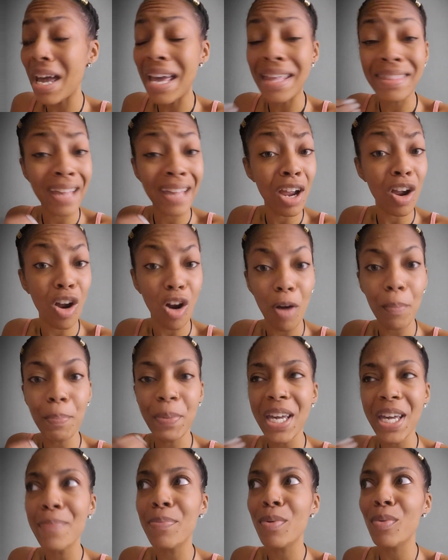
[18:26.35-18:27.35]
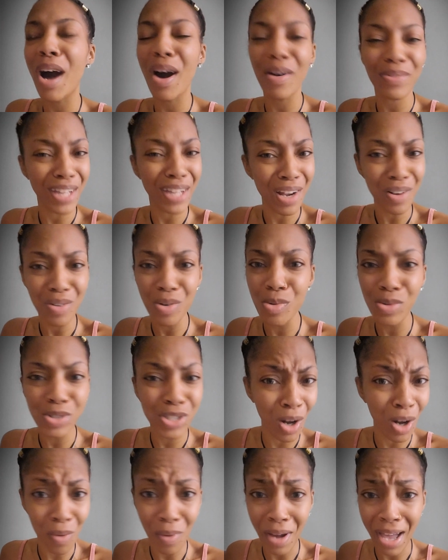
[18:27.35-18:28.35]
and there are people out there who
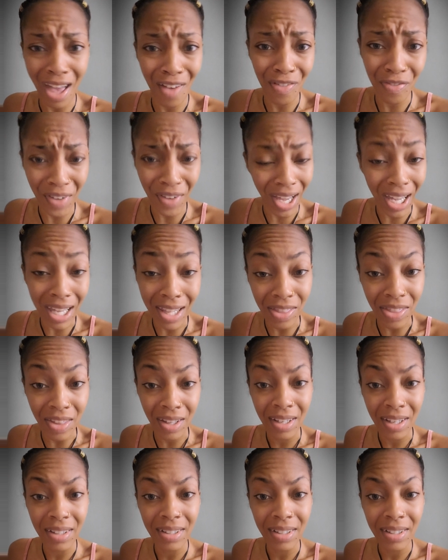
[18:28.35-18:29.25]
don't have faith,